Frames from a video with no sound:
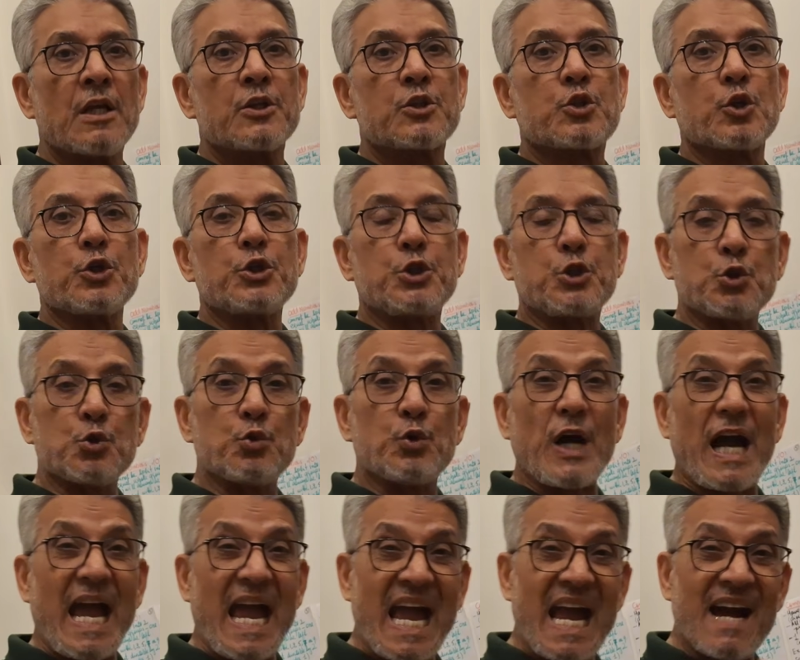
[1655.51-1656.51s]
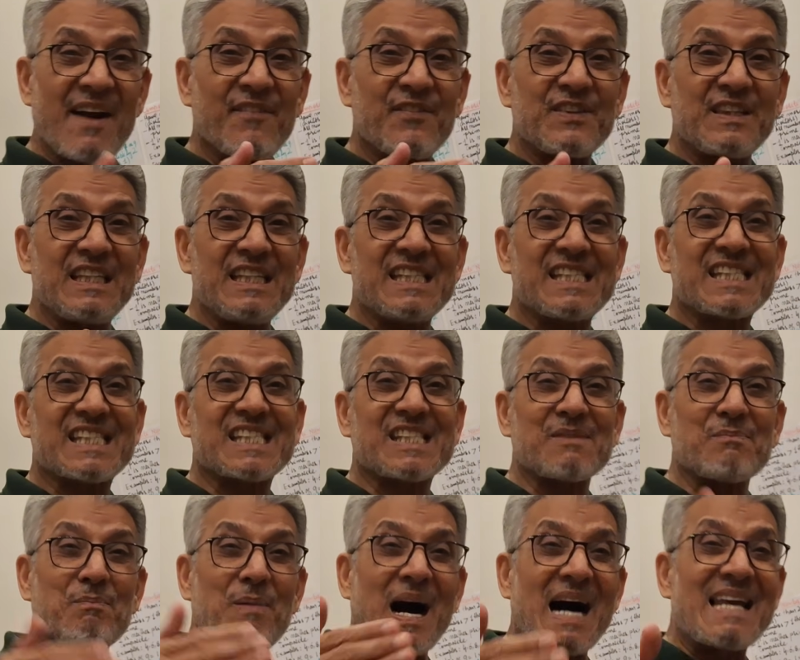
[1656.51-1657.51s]
So you have the
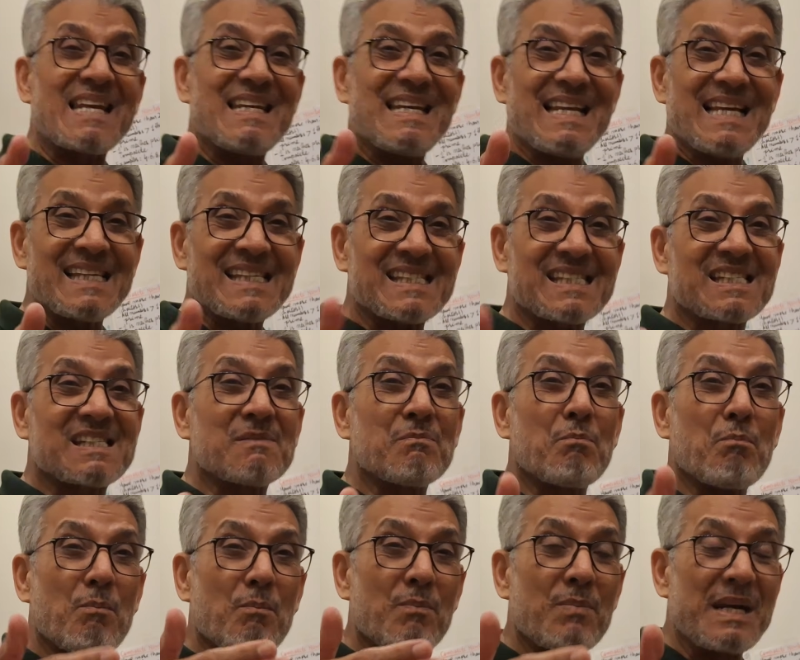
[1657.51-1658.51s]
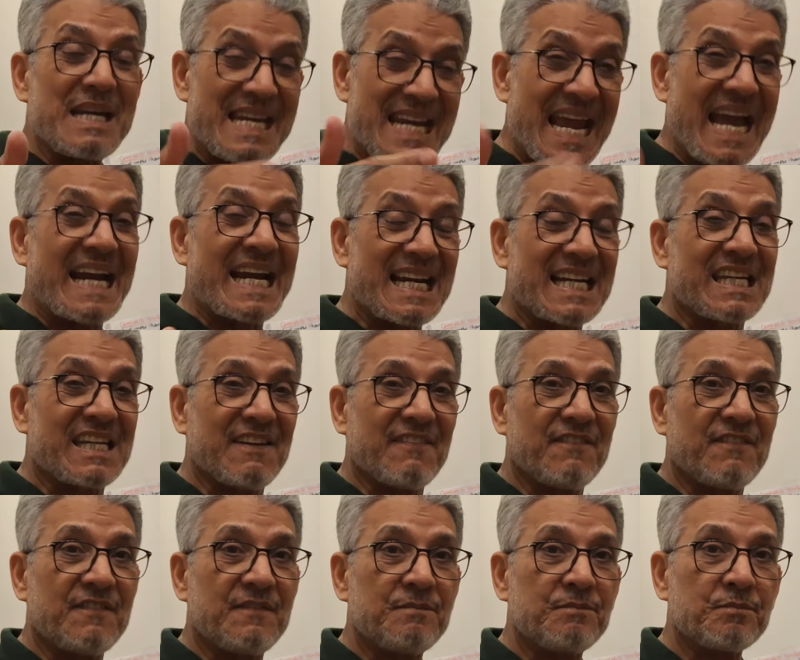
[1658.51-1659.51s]
smallest
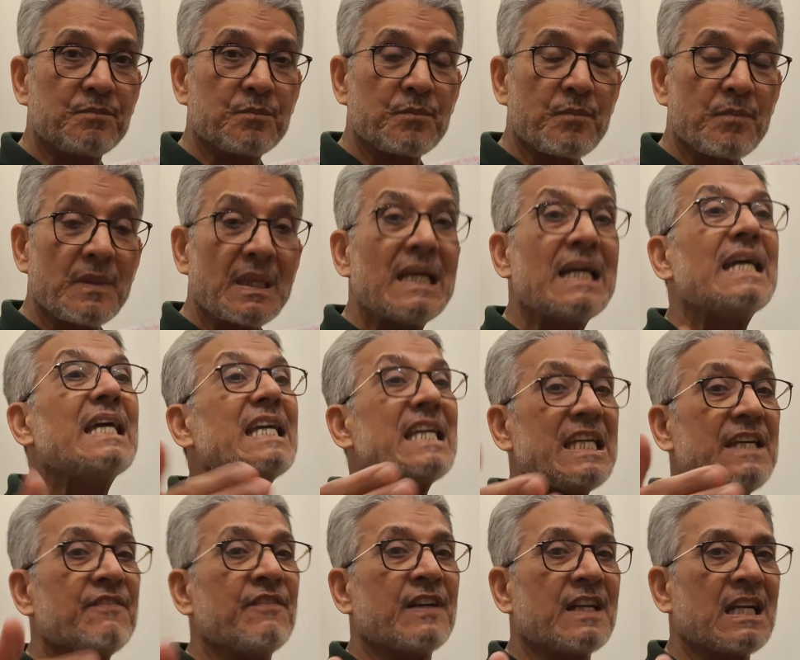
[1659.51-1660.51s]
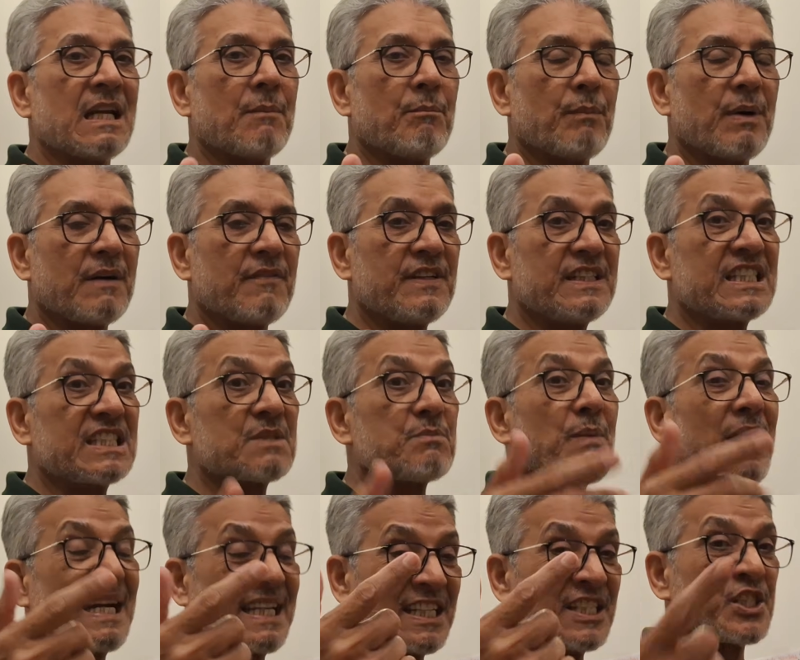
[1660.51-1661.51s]
negative even number, which is
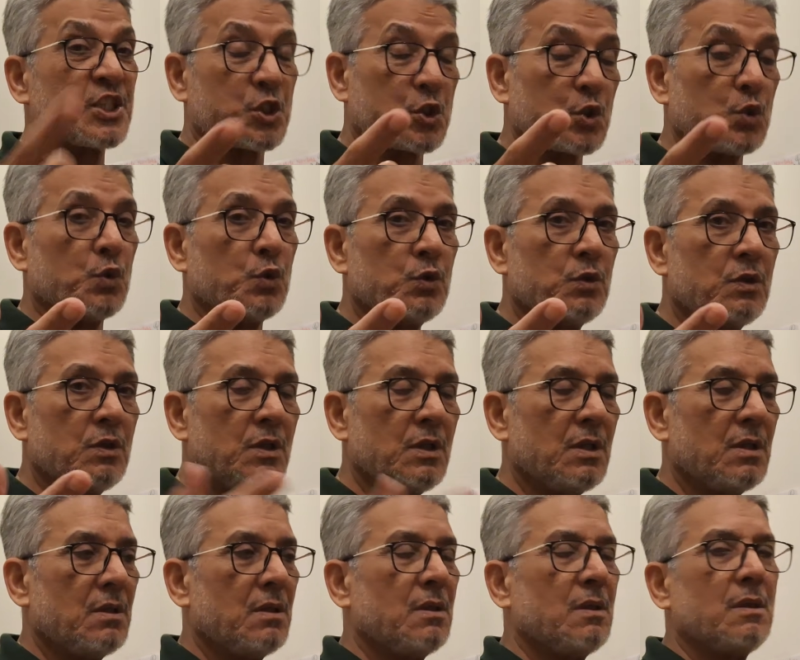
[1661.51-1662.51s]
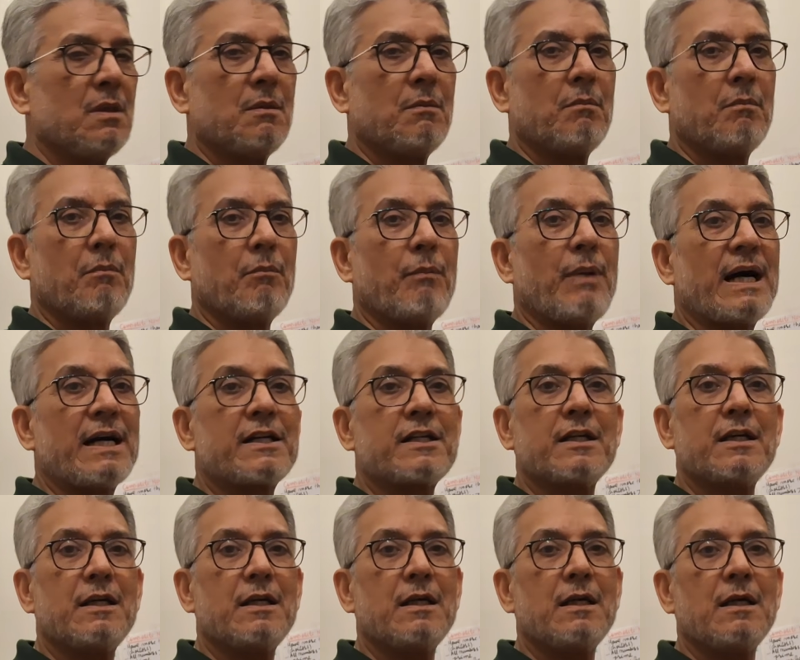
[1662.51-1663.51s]
-2,
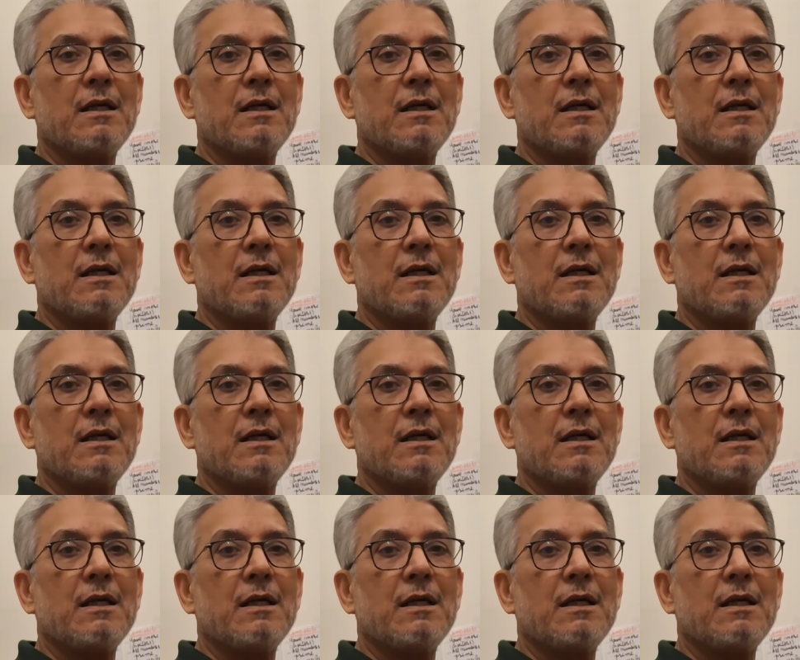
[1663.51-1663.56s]
but